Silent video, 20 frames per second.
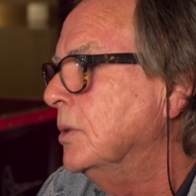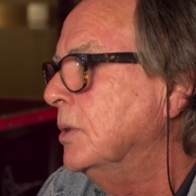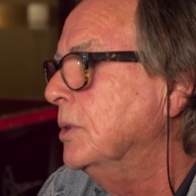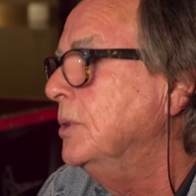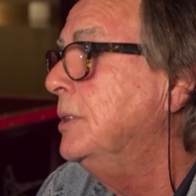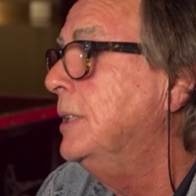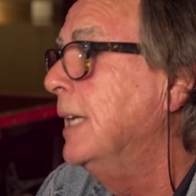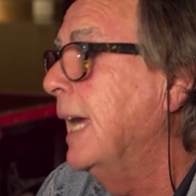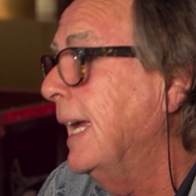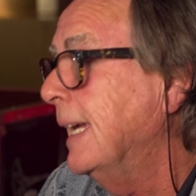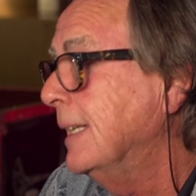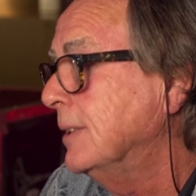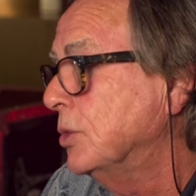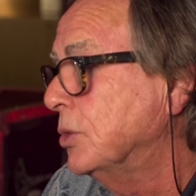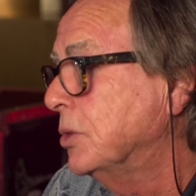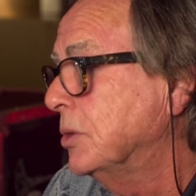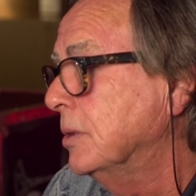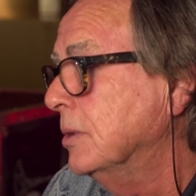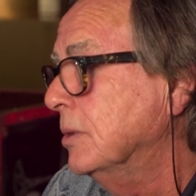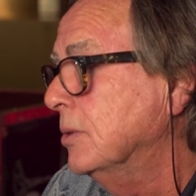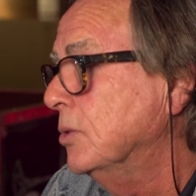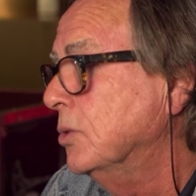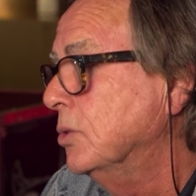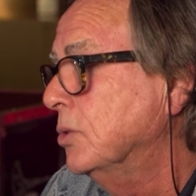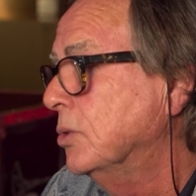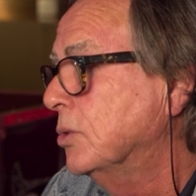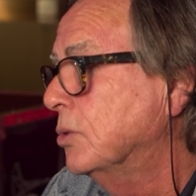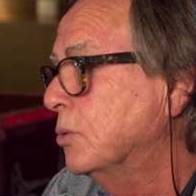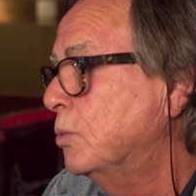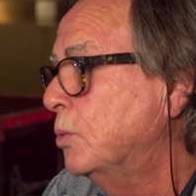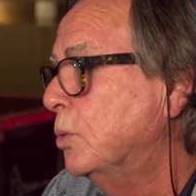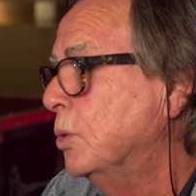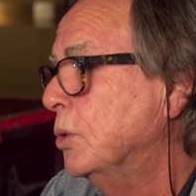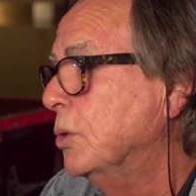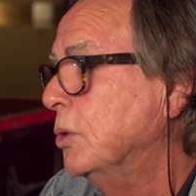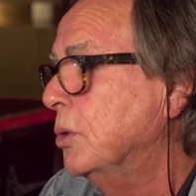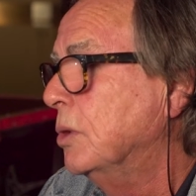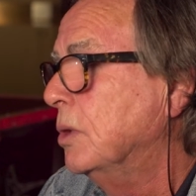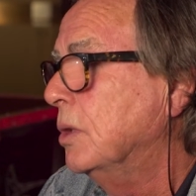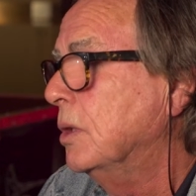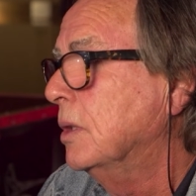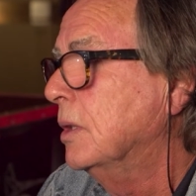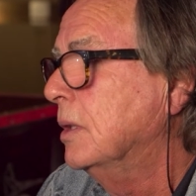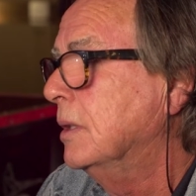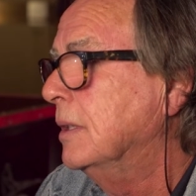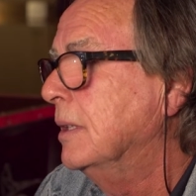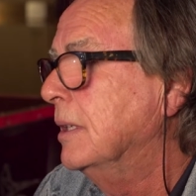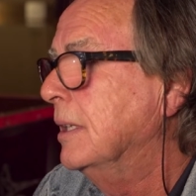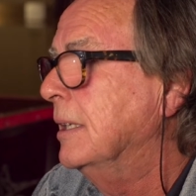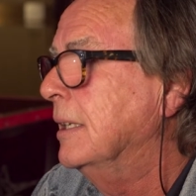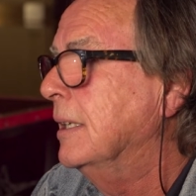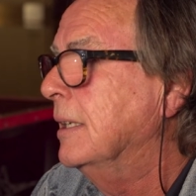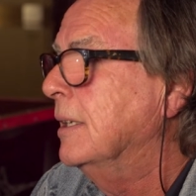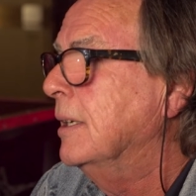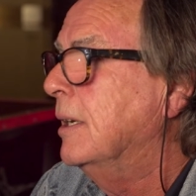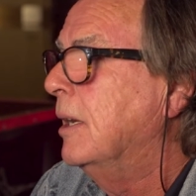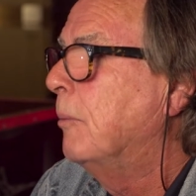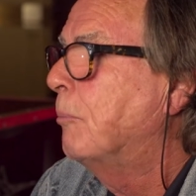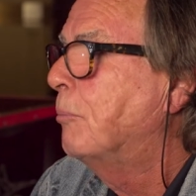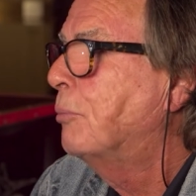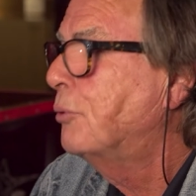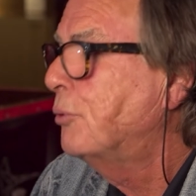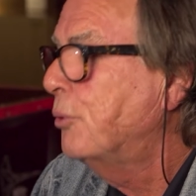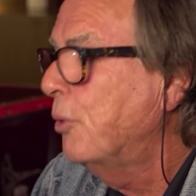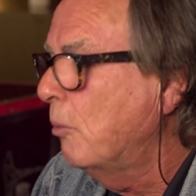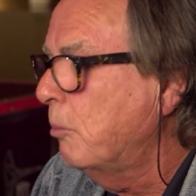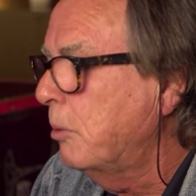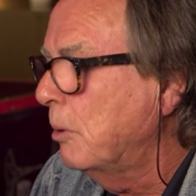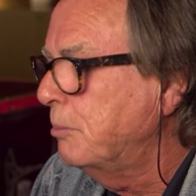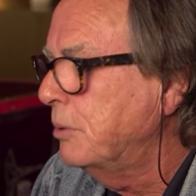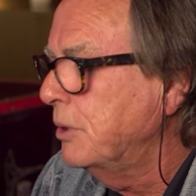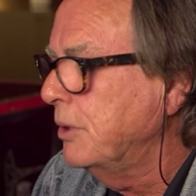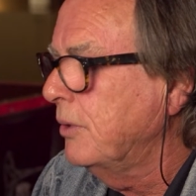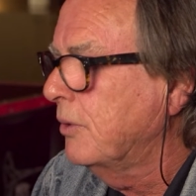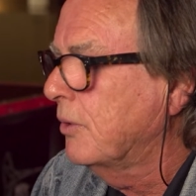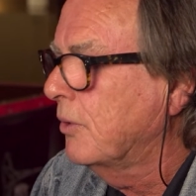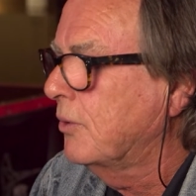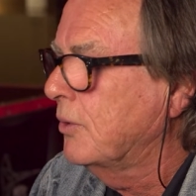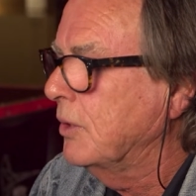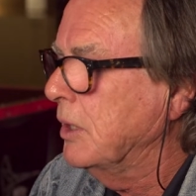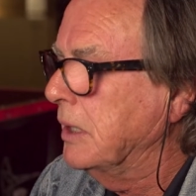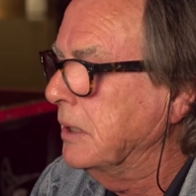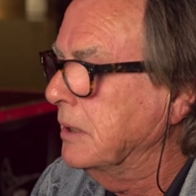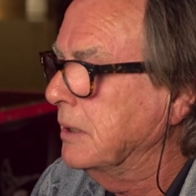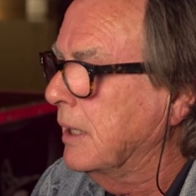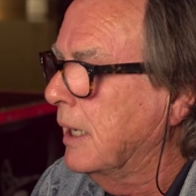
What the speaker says: The dances were probably the thing